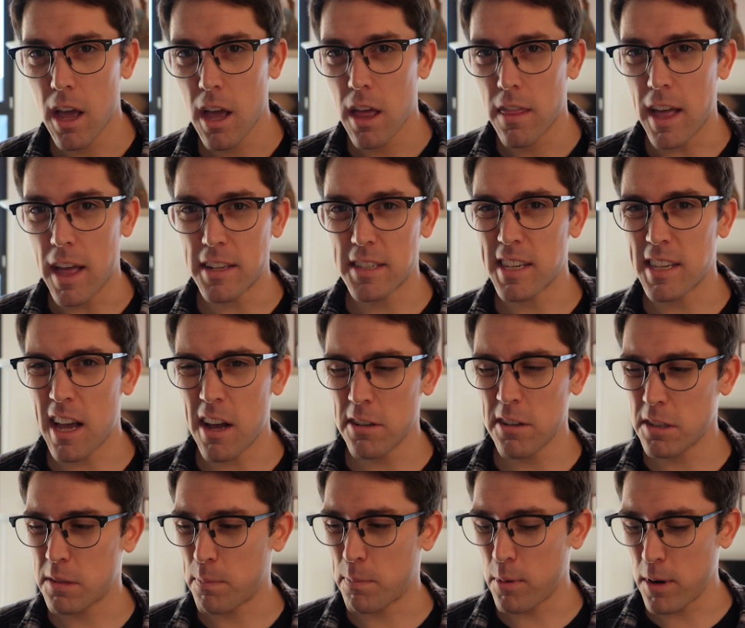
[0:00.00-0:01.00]
That
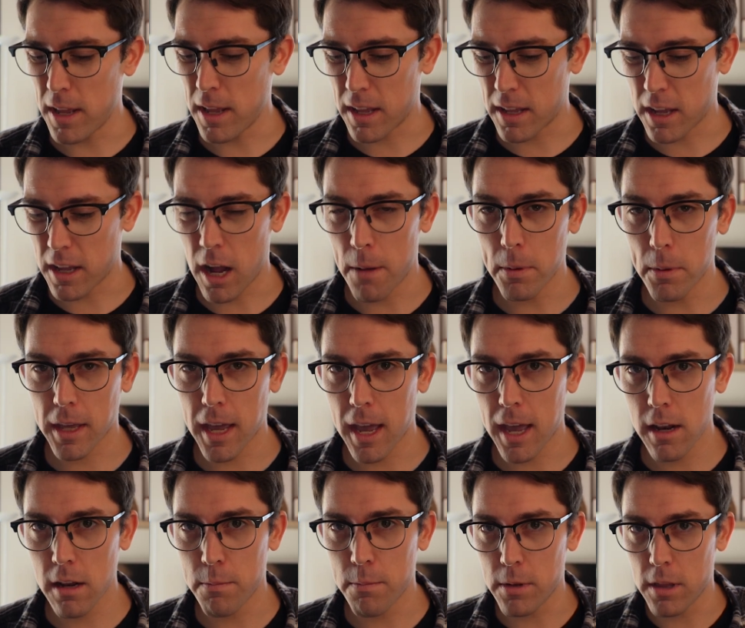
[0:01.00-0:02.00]
sounds pretty
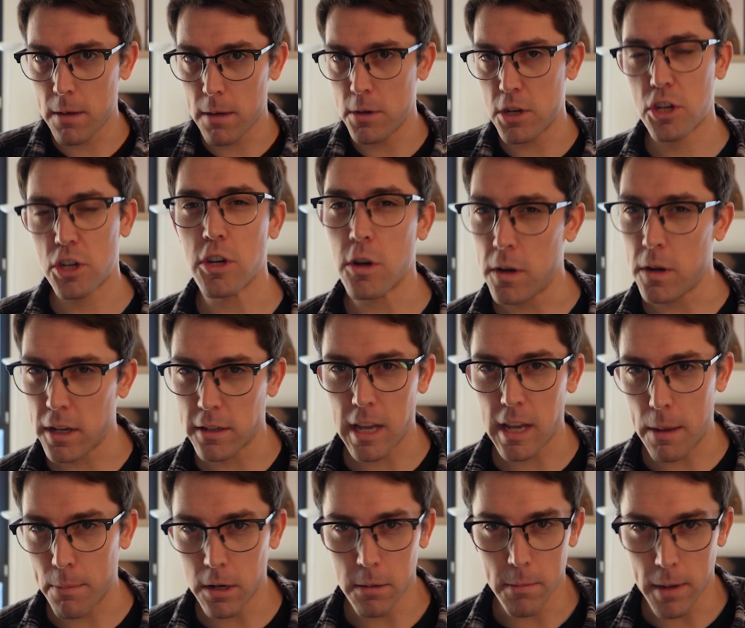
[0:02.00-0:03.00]
complicated, but let me just show you an
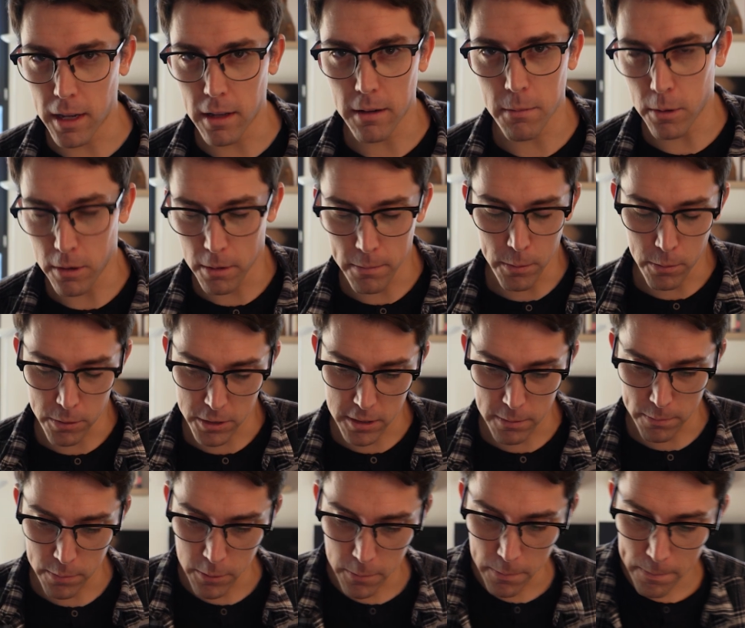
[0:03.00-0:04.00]
example to make it a little bit more
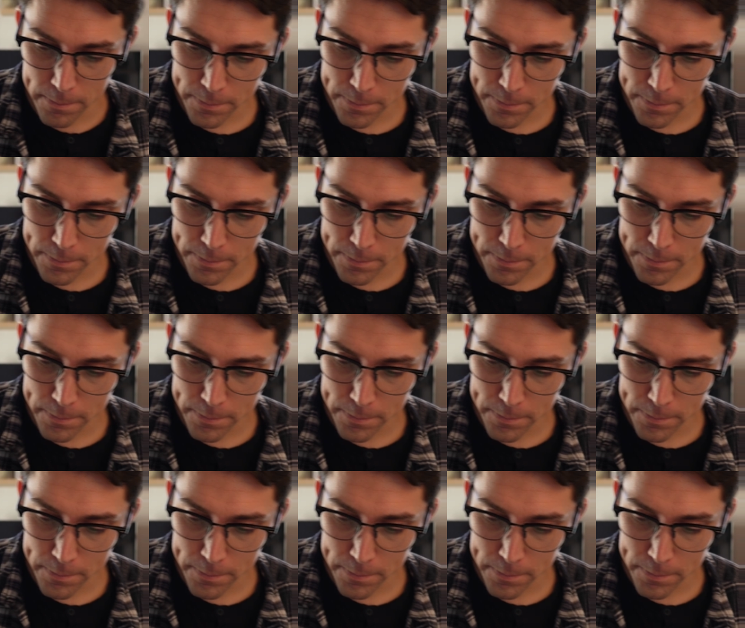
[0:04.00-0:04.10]
simple.